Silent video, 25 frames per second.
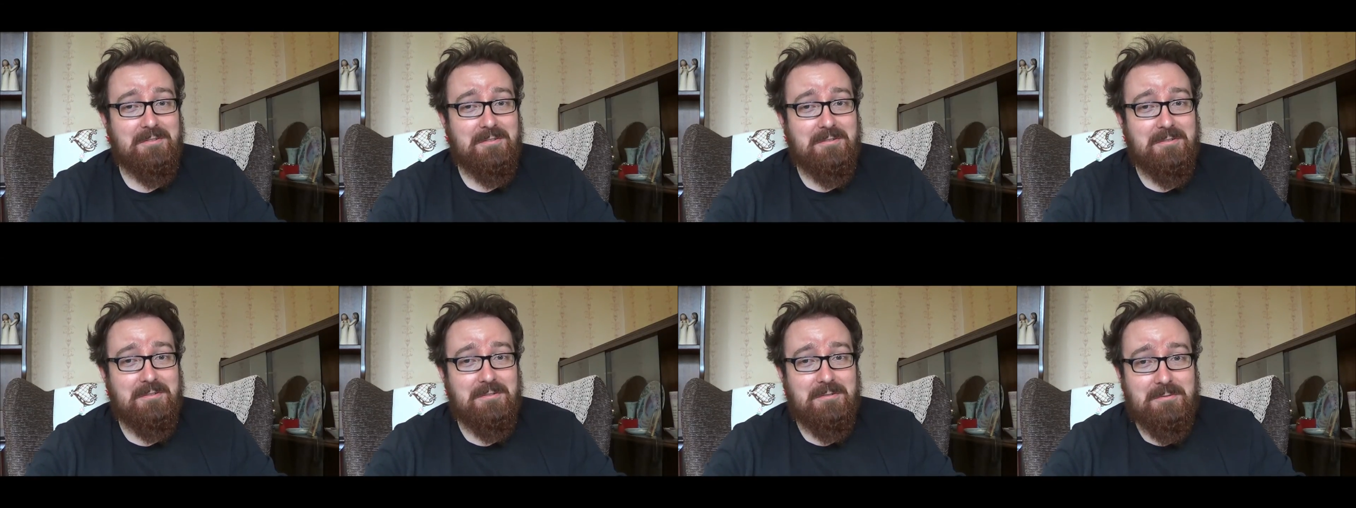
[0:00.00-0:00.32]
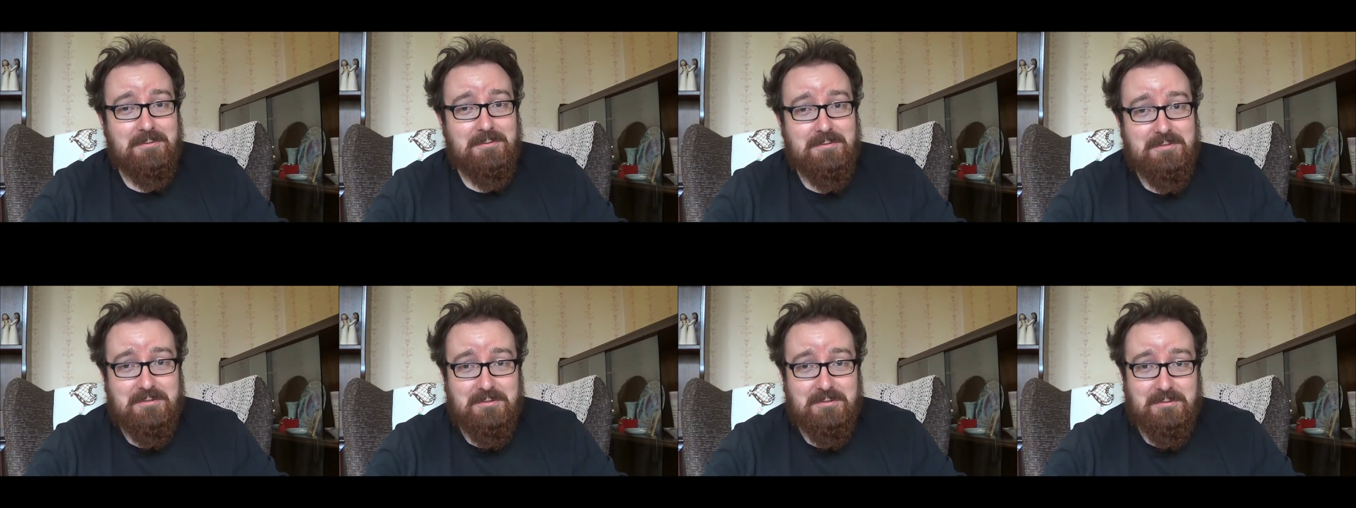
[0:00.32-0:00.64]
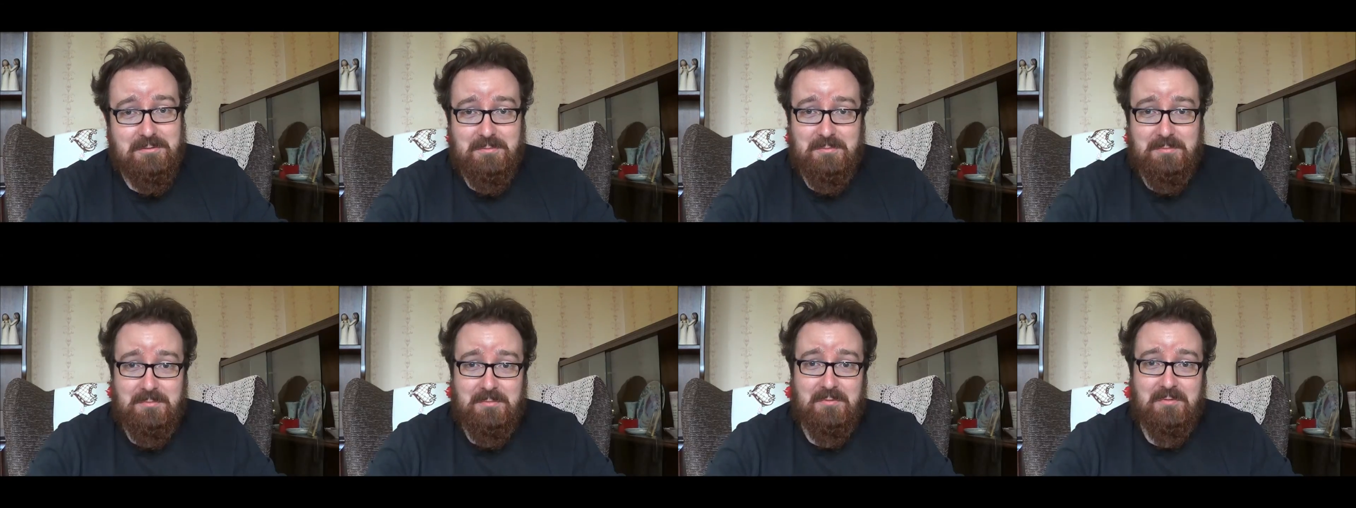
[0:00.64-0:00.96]
to do
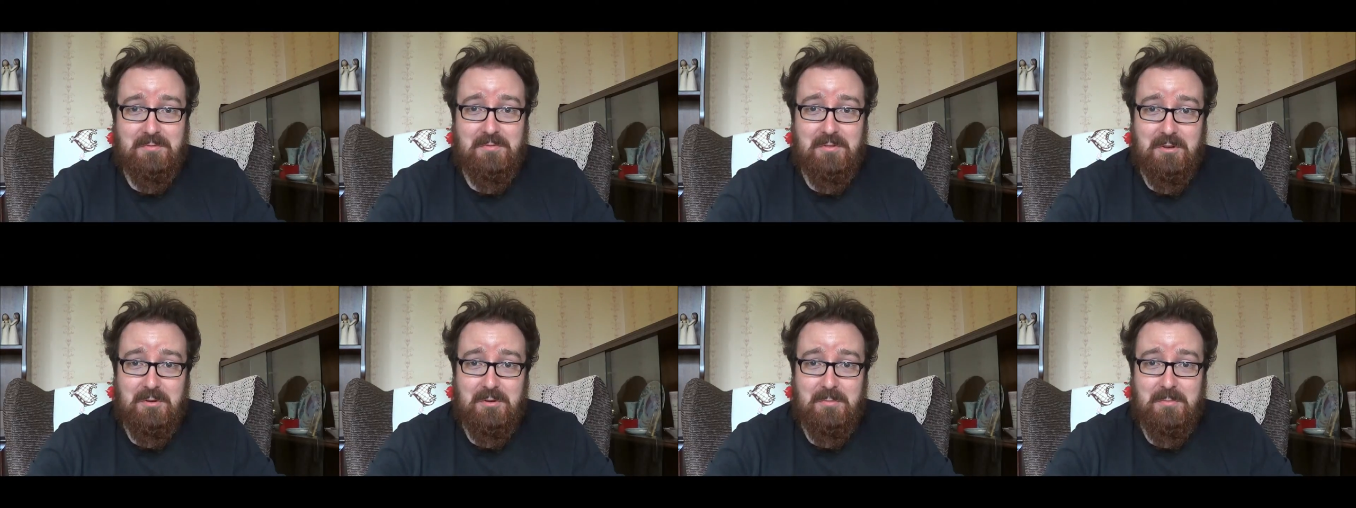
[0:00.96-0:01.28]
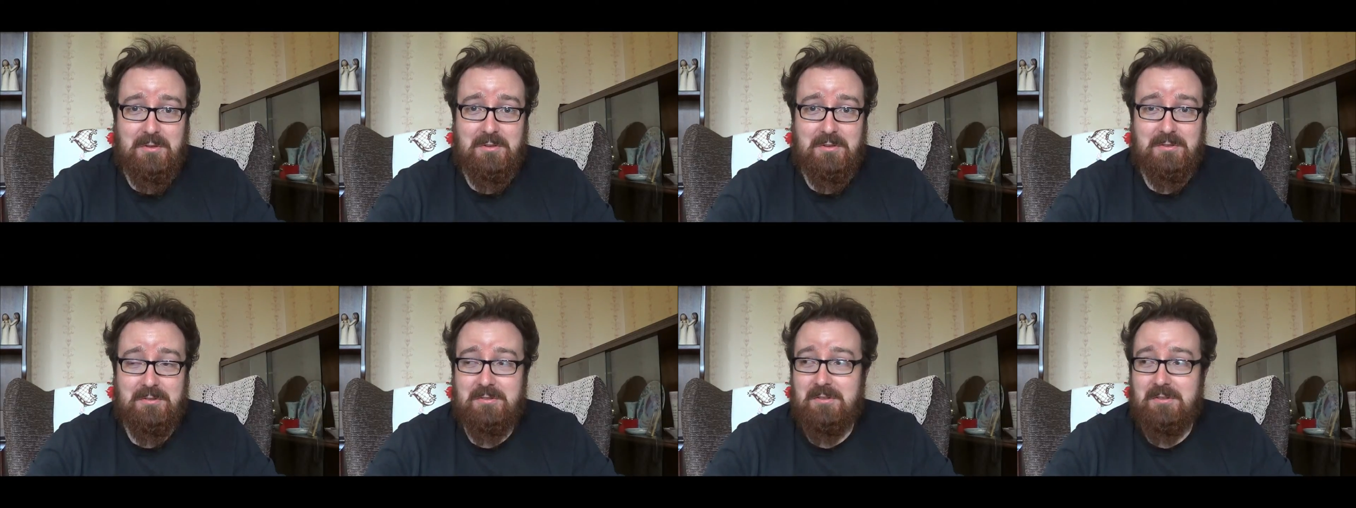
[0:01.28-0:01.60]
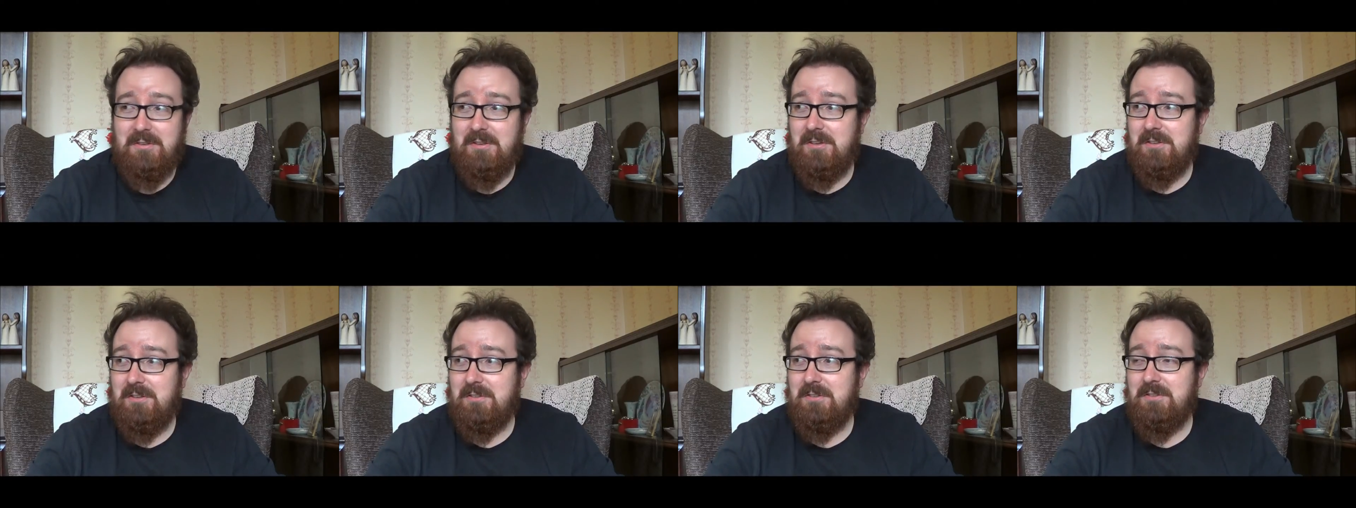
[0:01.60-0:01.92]
some filming
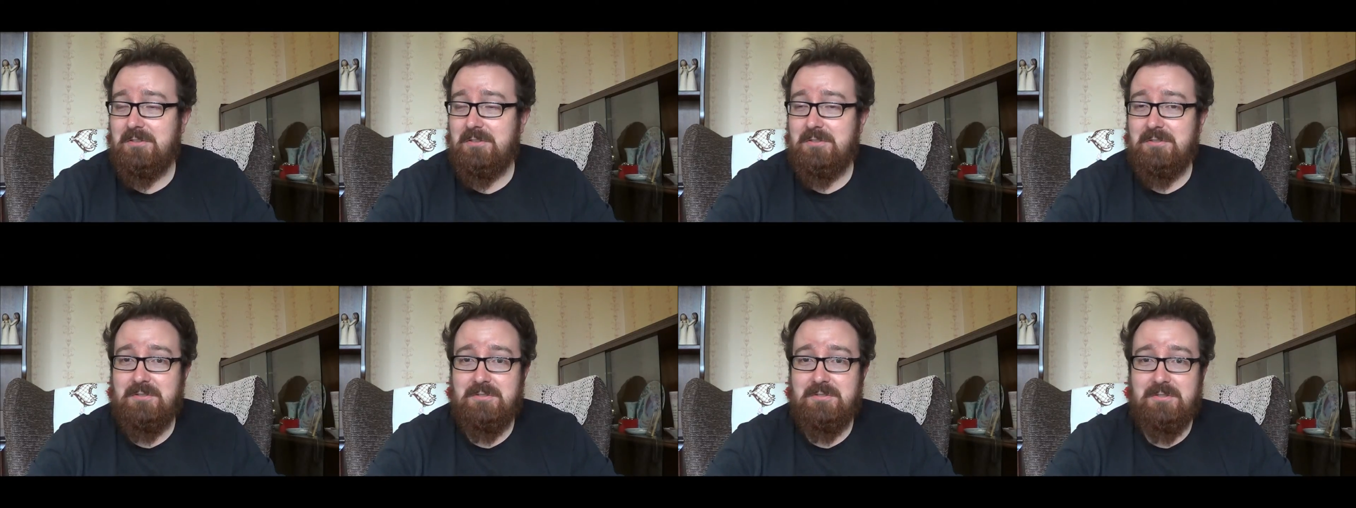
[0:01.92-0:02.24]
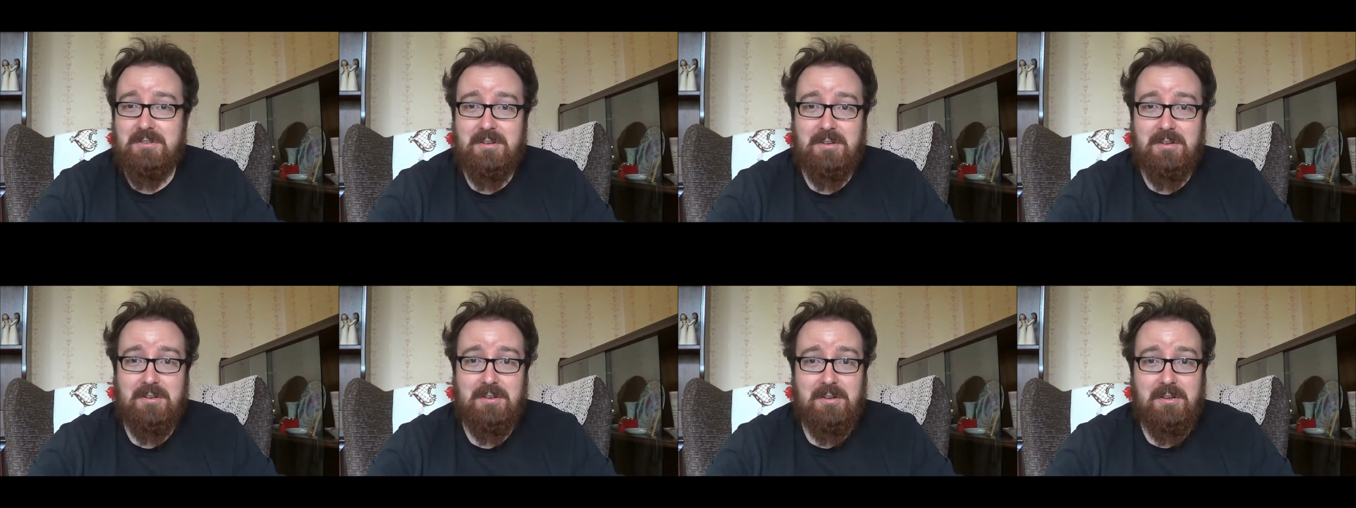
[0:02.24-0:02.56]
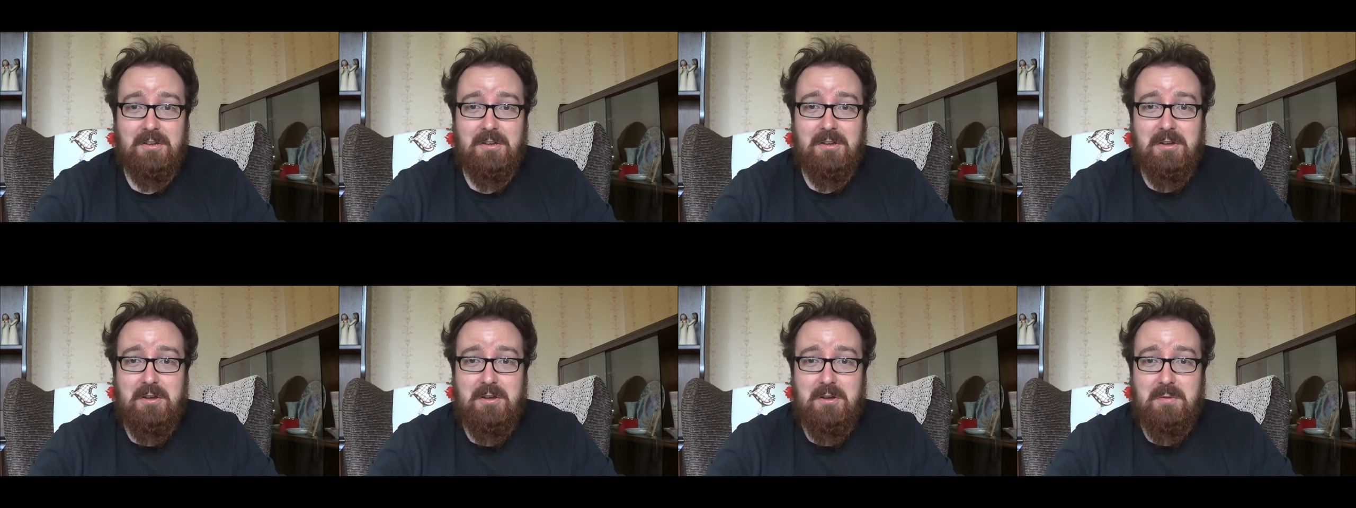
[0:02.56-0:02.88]
in his
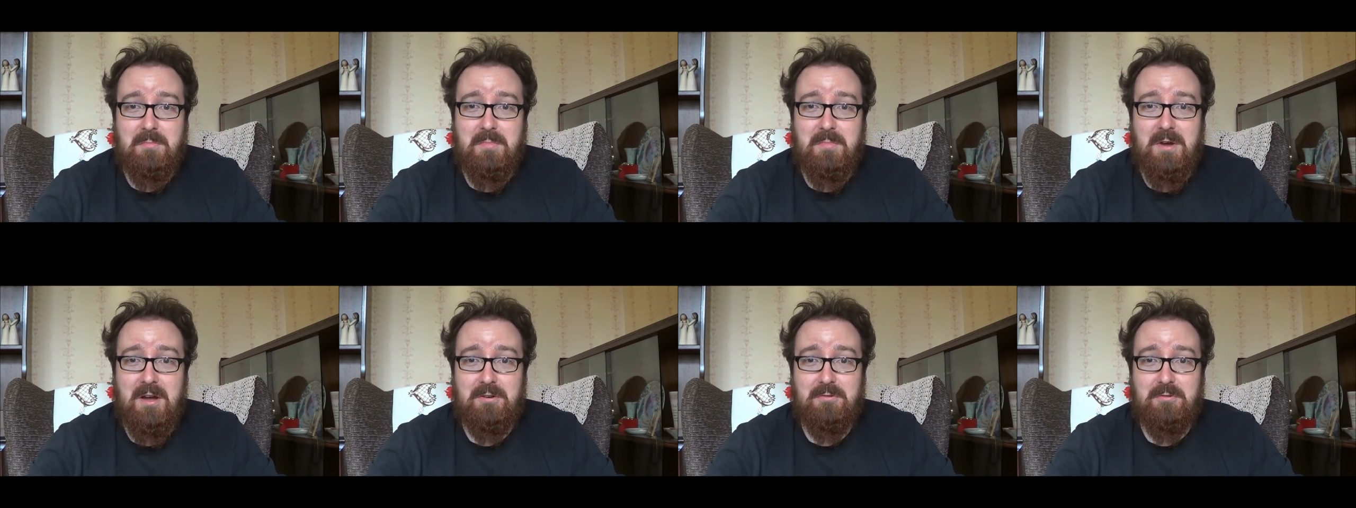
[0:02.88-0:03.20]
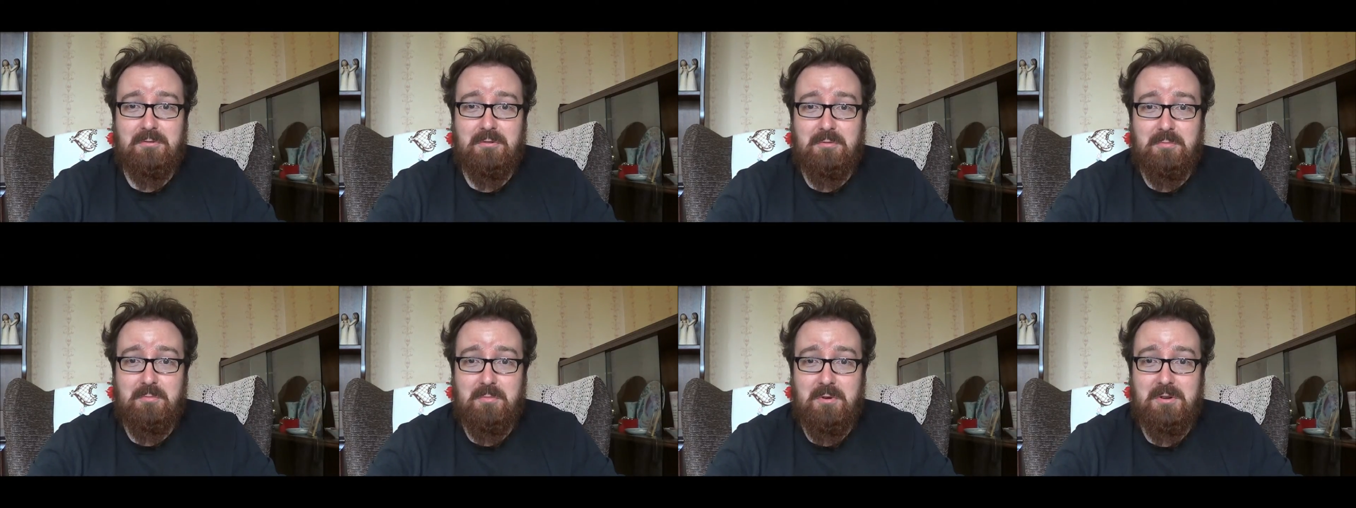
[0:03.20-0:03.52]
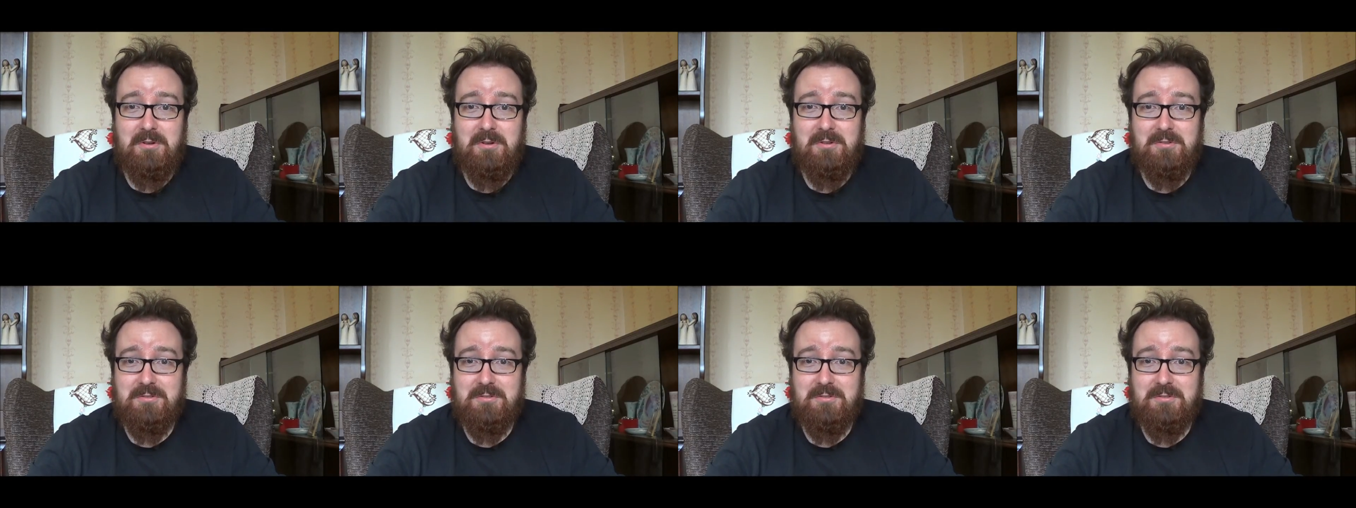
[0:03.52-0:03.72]
back room.